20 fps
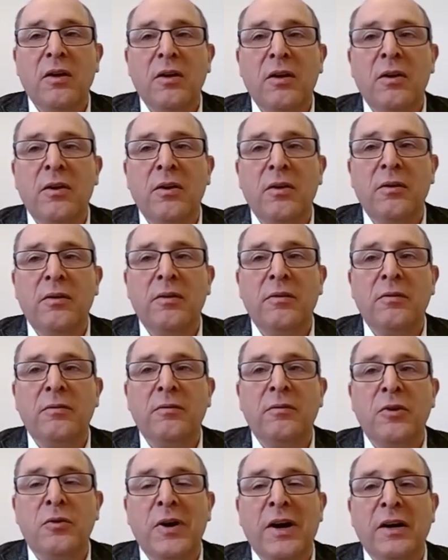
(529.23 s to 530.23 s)

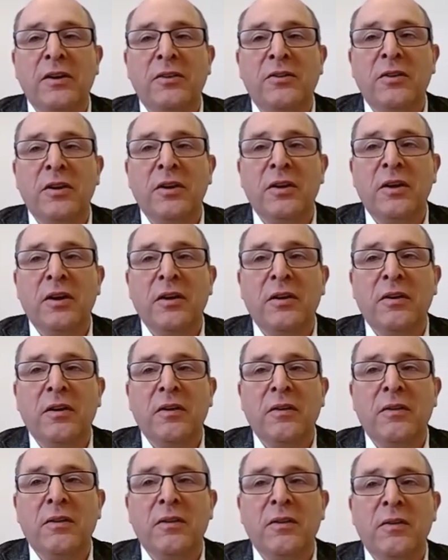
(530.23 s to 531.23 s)
variety,
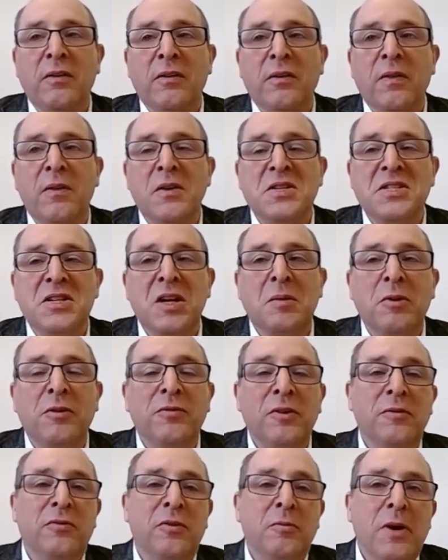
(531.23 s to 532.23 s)
the sum of
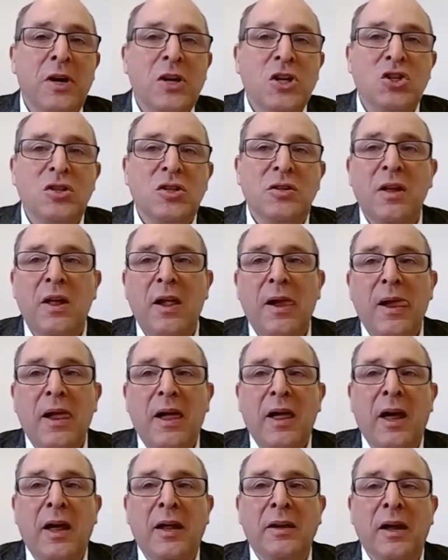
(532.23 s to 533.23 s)
information
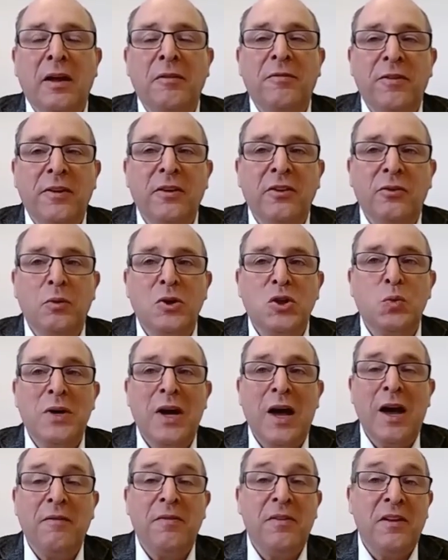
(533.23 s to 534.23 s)
and figures which we
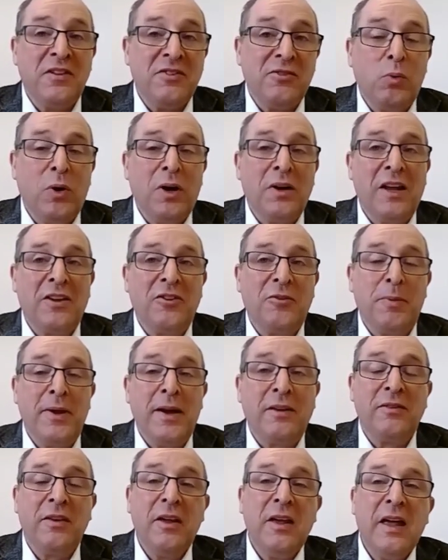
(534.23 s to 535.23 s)
have. That's one
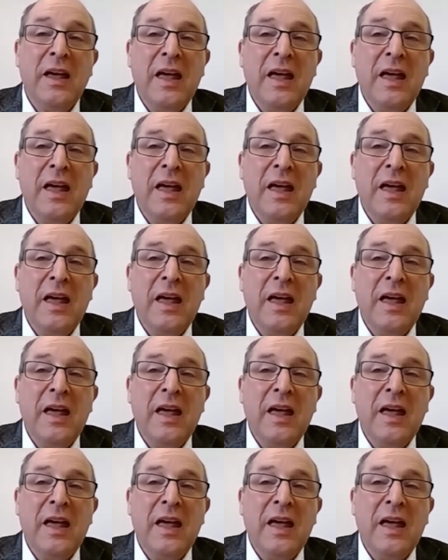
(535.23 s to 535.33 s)
aspect.